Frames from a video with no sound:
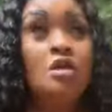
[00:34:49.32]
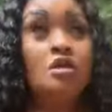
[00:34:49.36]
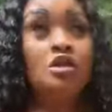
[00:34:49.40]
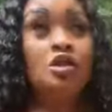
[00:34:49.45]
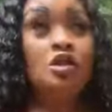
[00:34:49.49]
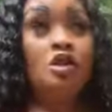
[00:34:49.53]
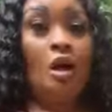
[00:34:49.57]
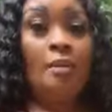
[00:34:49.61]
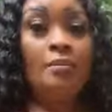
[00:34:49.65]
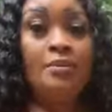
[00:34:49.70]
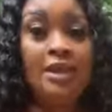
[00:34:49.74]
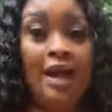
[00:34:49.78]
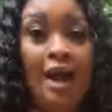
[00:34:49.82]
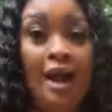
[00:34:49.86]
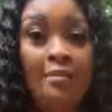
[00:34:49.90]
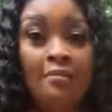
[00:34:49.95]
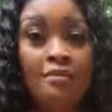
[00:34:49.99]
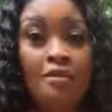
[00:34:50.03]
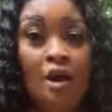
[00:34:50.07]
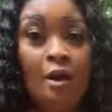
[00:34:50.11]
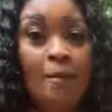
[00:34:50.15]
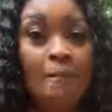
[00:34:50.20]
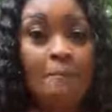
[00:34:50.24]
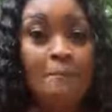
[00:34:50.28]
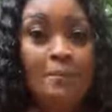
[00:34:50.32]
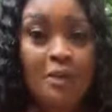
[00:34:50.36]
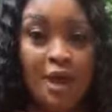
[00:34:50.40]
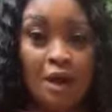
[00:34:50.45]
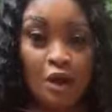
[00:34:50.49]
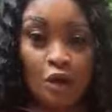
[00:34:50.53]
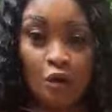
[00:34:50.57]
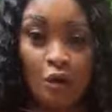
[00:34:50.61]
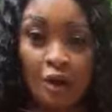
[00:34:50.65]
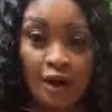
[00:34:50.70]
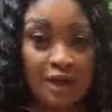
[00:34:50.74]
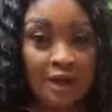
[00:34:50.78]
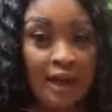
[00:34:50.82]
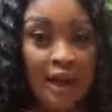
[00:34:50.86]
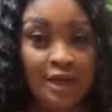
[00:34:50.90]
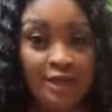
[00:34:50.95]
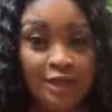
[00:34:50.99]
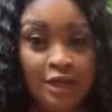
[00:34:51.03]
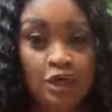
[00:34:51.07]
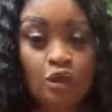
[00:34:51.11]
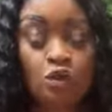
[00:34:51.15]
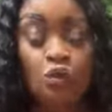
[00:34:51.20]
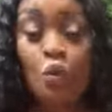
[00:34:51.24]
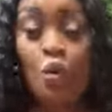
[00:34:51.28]
sometimes a big rain
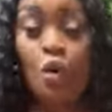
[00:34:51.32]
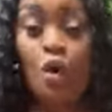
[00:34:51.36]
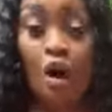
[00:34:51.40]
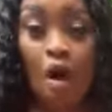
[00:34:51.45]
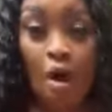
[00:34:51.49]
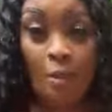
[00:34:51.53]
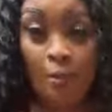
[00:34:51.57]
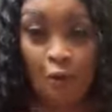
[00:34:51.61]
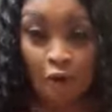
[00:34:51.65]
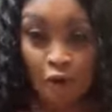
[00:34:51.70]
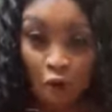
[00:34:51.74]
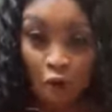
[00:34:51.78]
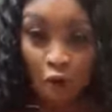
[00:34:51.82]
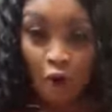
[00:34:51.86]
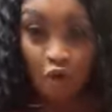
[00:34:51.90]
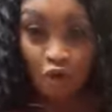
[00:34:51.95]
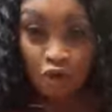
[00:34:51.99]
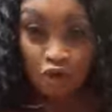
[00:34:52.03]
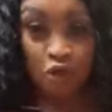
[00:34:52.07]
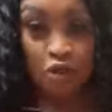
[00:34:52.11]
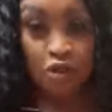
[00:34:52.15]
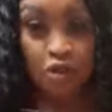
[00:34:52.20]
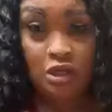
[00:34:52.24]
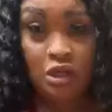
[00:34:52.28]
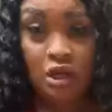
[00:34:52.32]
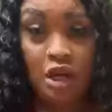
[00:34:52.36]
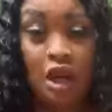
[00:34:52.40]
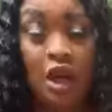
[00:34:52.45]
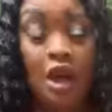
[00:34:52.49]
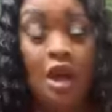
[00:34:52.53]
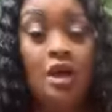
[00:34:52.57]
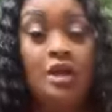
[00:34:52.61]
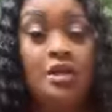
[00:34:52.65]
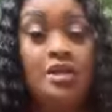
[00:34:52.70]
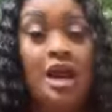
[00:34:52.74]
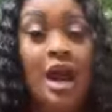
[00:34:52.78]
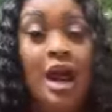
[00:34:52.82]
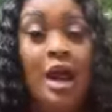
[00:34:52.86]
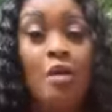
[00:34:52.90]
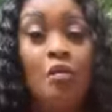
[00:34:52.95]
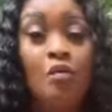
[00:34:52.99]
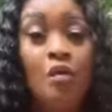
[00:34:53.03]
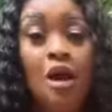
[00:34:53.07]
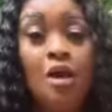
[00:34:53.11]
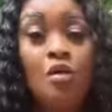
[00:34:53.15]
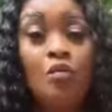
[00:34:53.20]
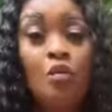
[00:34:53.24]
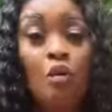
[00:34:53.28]
like this will come on us. that
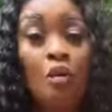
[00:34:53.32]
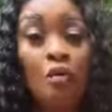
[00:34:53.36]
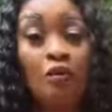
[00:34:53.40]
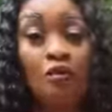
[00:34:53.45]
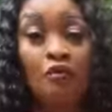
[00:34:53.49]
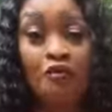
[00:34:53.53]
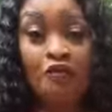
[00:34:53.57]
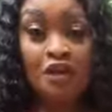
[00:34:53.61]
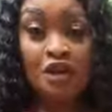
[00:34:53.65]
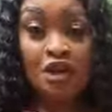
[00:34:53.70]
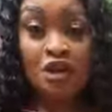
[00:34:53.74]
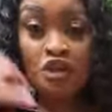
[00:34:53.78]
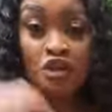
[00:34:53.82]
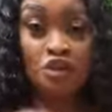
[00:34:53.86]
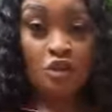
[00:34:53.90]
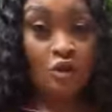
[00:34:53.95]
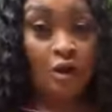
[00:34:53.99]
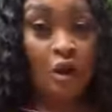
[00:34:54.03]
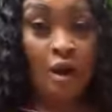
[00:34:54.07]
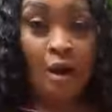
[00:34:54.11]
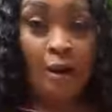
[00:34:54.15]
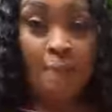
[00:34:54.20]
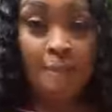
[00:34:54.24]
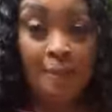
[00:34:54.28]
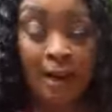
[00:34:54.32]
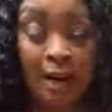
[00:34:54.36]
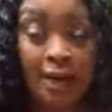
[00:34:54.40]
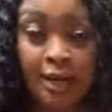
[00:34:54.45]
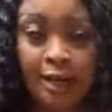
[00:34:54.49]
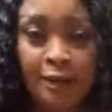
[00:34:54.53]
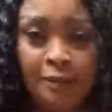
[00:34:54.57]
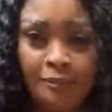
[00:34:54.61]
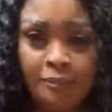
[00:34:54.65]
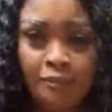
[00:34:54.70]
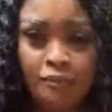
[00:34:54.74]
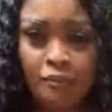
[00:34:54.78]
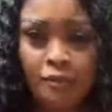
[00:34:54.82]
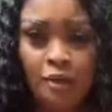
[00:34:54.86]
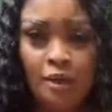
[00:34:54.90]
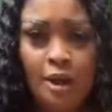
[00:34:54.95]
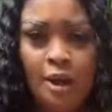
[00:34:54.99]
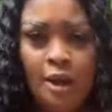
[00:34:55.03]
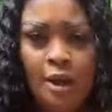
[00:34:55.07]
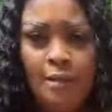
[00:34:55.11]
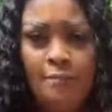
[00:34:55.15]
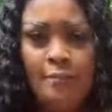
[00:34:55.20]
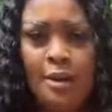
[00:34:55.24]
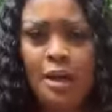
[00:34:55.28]
rain will finish on our body,
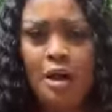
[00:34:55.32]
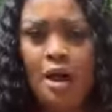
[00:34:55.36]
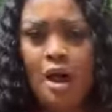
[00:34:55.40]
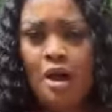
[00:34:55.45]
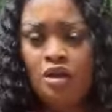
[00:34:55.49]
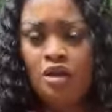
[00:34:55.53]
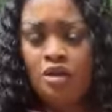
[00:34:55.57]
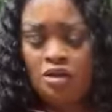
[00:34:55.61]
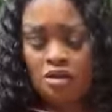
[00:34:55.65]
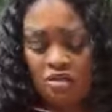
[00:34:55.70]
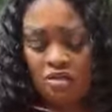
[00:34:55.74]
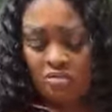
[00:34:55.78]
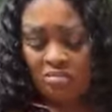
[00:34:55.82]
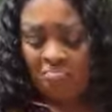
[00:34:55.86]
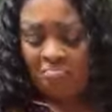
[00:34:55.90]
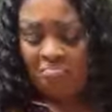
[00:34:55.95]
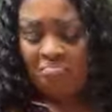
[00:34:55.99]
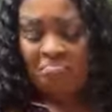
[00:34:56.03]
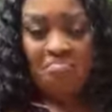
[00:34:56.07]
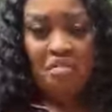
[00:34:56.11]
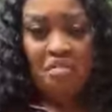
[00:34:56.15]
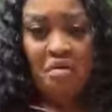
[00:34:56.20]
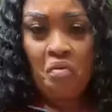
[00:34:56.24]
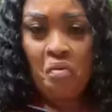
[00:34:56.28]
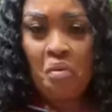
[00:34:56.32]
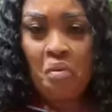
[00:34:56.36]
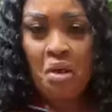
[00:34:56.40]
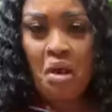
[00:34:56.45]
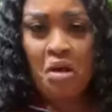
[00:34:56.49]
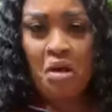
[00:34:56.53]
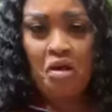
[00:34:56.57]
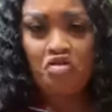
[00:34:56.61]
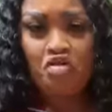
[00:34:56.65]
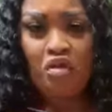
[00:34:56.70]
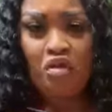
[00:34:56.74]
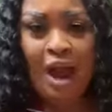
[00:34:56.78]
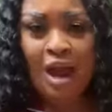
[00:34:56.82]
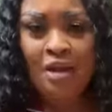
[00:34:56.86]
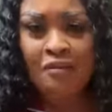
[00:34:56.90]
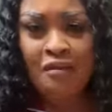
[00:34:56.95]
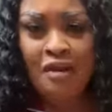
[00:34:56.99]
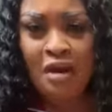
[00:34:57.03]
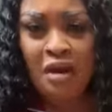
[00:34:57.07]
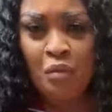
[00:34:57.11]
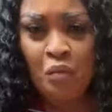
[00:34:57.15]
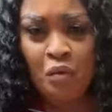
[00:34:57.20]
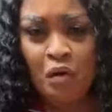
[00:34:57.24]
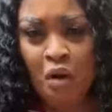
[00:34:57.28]
because we're not
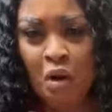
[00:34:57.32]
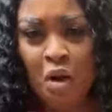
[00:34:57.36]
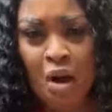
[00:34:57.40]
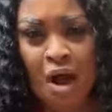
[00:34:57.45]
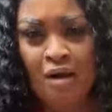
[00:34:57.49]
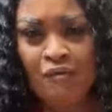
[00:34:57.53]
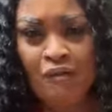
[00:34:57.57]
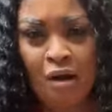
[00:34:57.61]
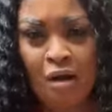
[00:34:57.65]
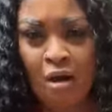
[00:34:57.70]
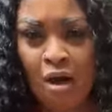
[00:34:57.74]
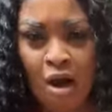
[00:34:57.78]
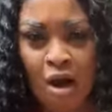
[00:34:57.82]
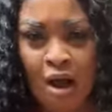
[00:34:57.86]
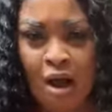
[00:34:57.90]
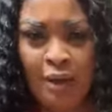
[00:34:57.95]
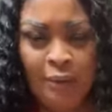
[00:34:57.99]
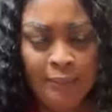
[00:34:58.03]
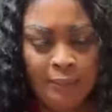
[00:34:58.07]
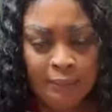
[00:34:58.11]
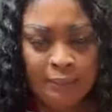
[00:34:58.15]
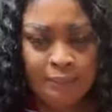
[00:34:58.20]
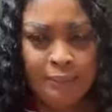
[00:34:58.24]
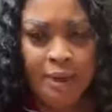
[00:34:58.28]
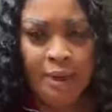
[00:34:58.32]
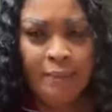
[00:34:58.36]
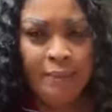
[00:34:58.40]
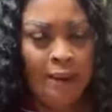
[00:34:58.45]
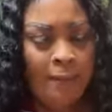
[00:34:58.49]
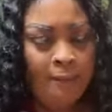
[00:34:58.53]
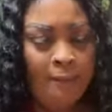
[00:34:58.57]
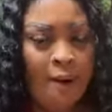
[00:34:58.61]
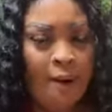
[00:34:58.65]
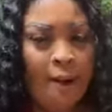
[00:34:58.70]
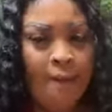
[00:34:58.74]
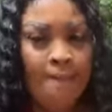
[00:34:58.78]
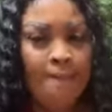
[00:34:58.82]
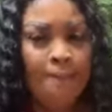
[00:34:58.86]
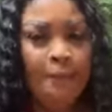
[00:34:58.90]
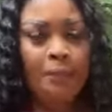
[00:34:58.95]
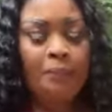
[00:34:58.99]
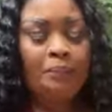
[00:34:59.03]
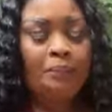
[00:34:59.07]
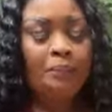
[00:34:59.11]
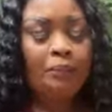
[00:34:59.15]
driving, we don't have a car, me and my mom.